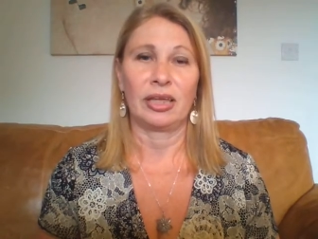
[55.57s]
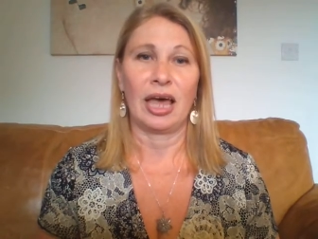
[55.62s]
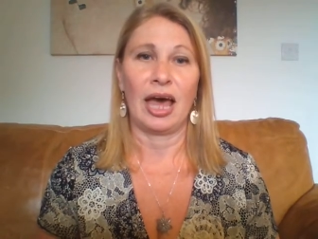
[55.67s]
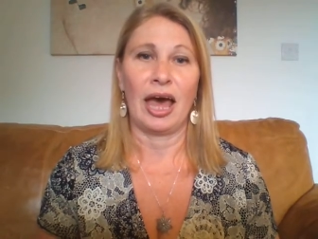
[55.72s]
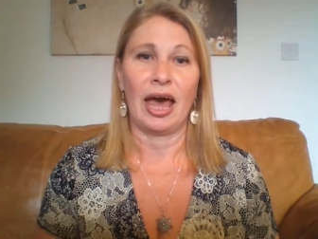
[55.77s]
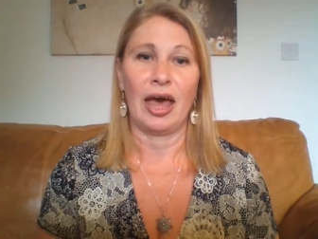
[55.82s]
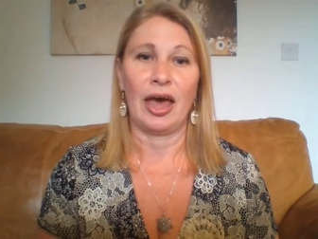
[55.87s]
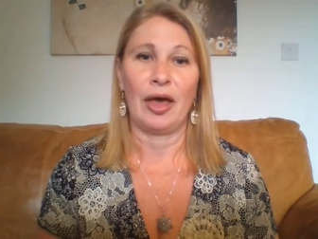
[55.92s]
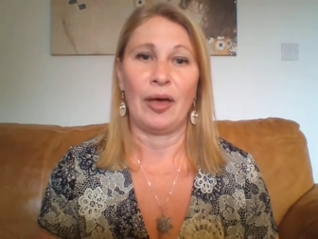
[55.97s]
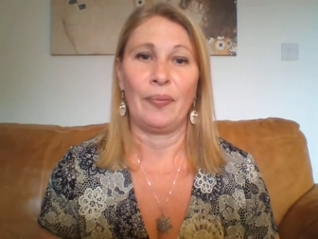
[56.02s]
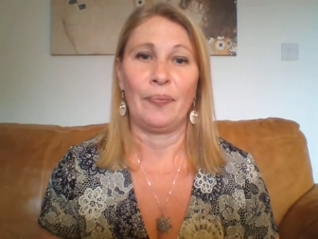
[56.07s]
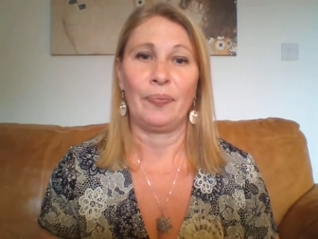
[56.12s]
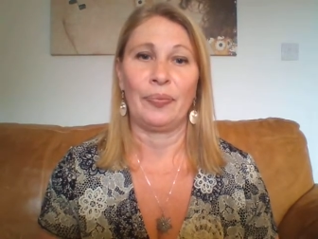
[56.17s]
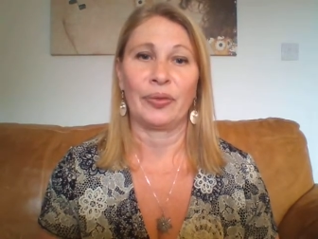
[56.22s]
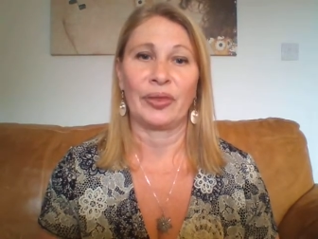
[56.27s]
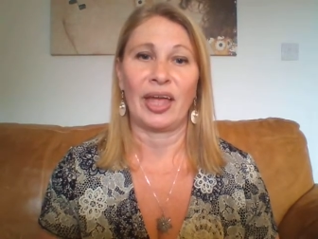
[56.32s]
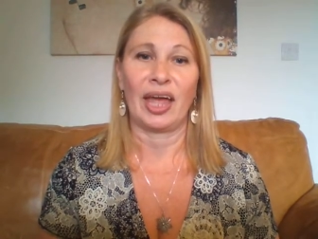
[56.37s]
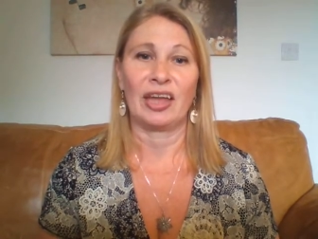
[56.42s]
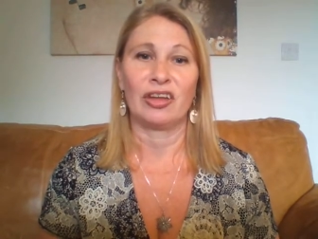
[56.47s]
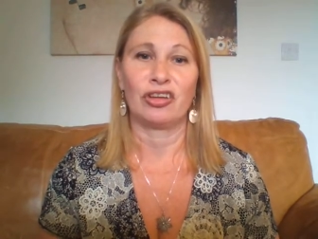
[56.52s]
and
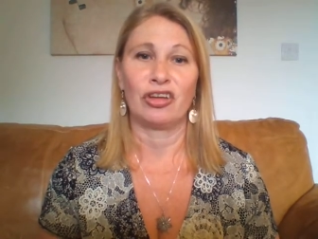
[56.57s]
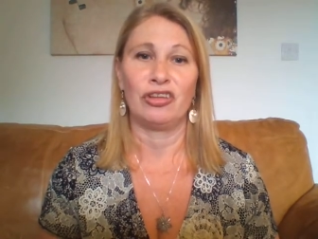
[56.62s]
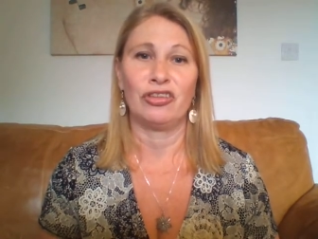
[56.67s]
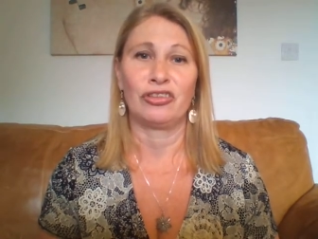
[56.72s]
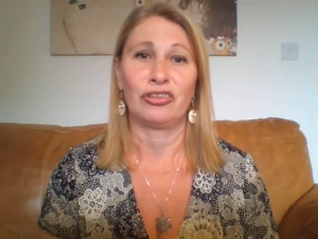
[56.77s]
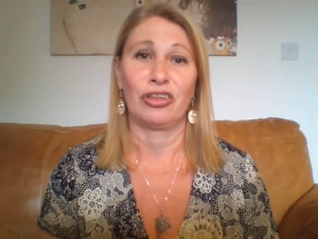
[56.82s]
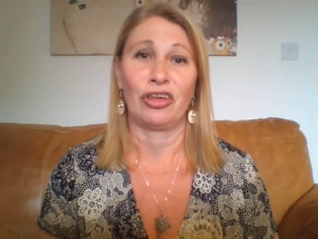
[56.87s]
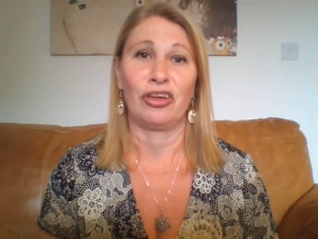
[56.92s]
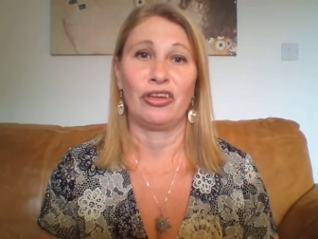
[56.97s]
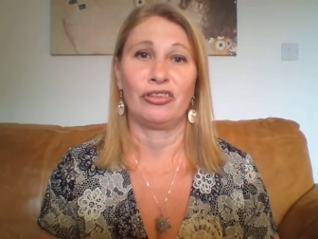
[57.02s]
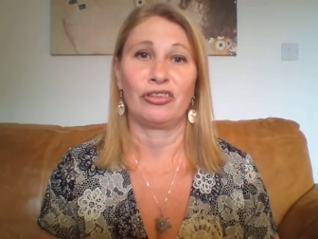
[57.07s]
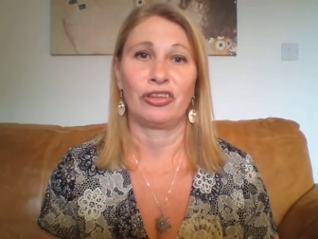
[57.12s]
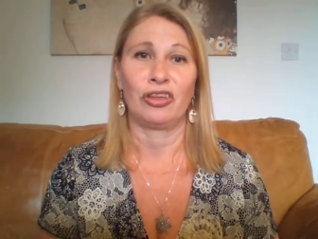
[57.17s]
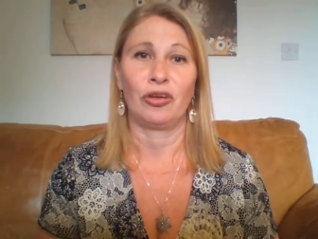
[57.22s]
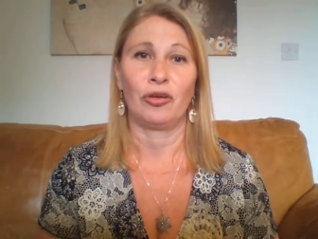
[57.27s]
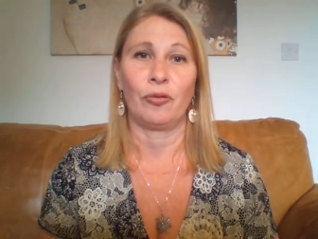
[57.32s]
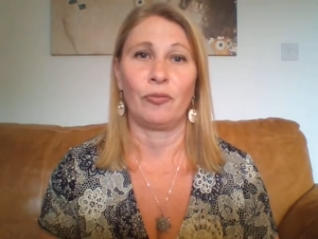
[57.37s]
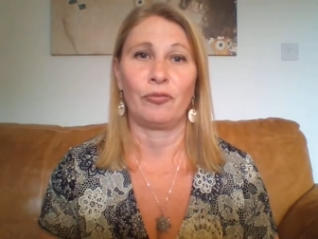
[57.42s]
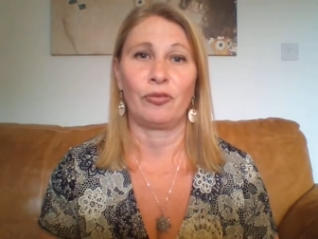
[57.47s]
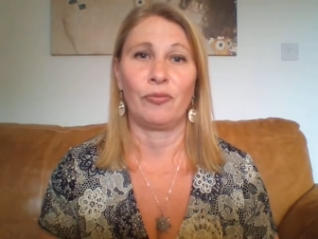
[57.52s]
concerns can
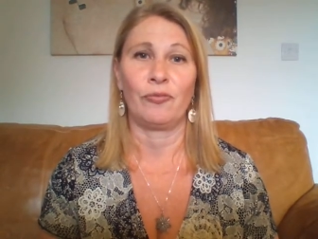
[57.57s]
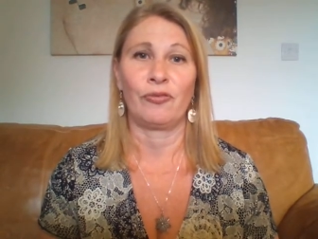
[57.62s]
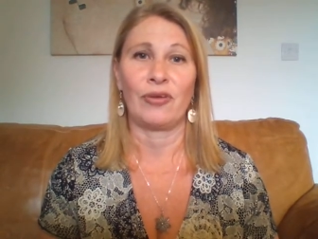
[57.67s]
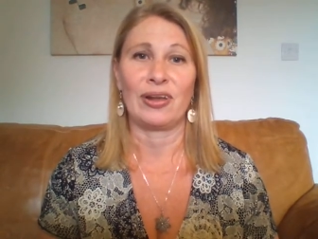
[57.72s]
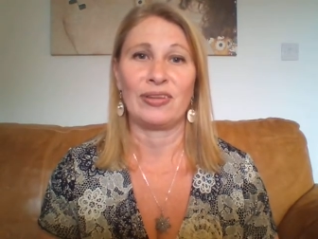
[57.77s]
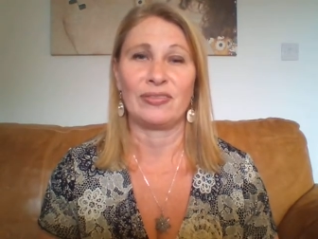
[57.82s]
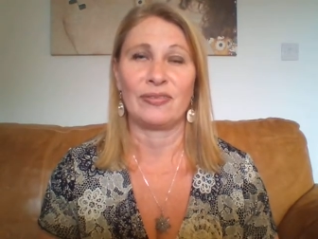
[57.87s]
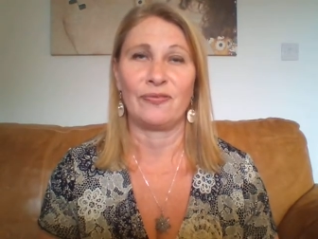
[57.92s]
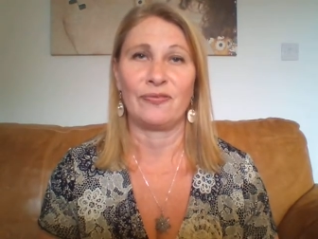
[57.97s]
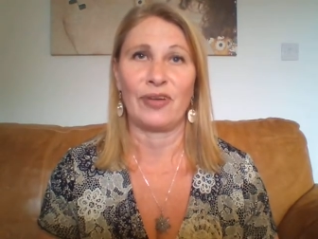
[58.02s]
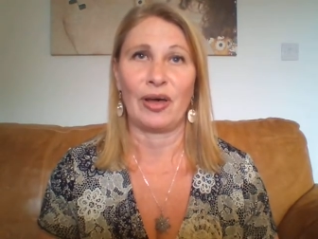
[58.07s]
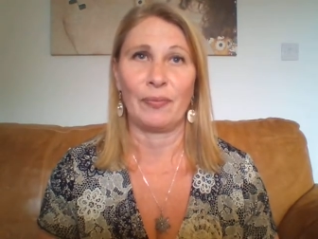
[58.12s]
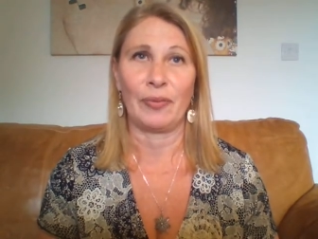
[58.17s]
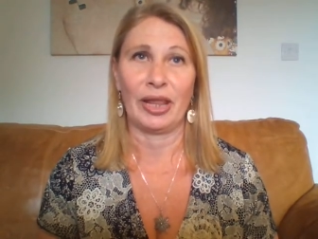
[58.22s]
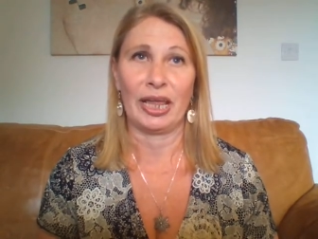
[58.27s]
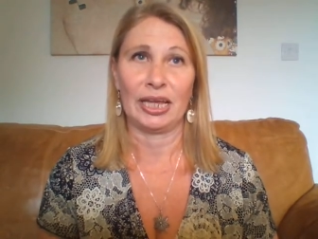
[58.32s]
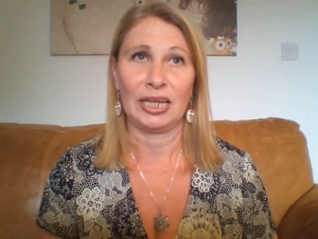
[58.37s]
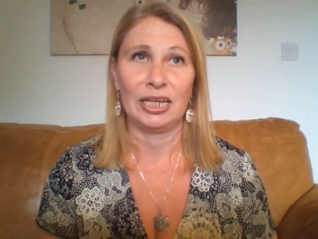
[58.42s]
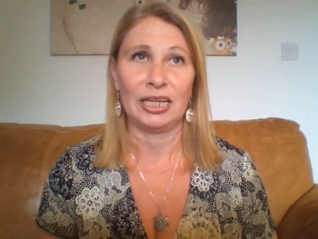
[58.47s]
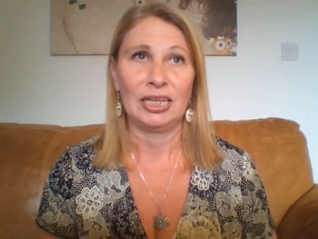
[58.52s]
come from friends and
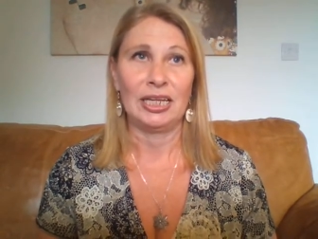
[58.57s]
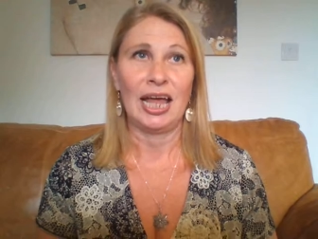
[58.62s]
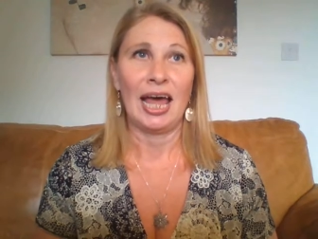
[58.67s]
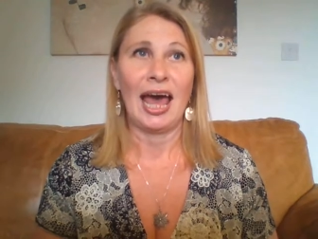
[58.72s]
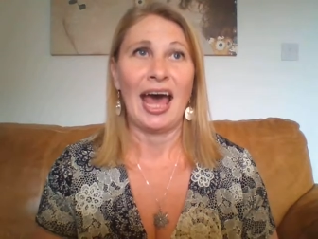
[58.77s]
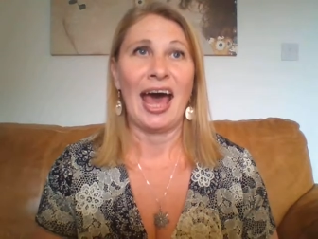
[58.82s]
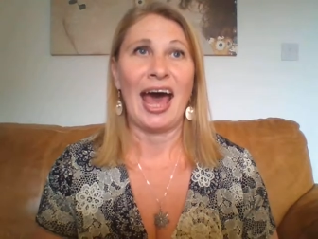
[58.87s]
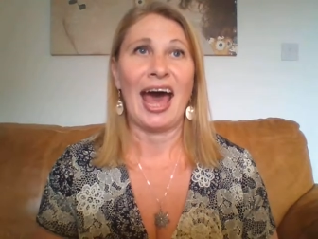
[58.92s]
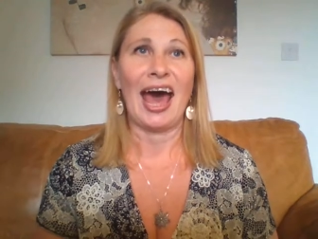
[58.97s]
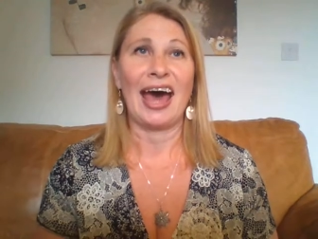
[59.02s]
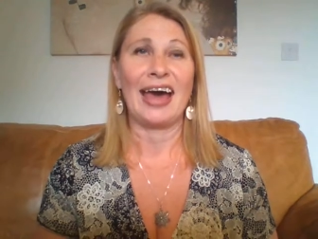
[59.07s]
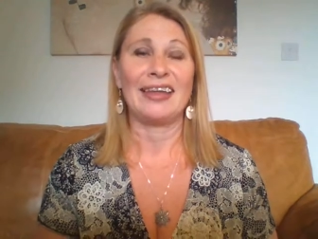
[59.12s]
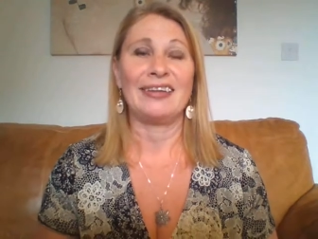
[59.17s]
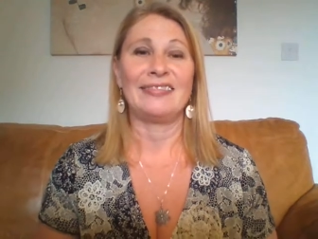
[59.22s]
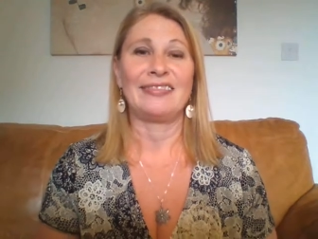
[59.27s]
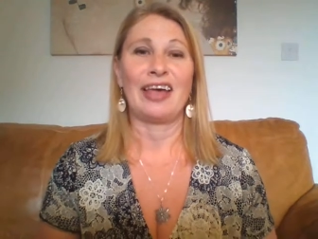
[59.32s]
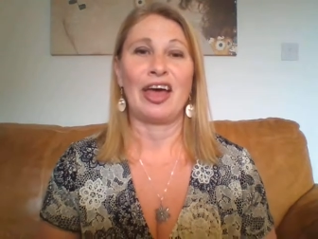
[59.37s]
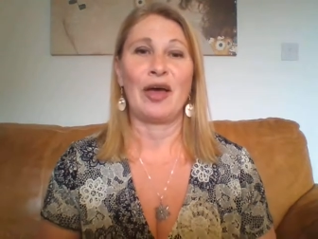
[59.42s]
family. And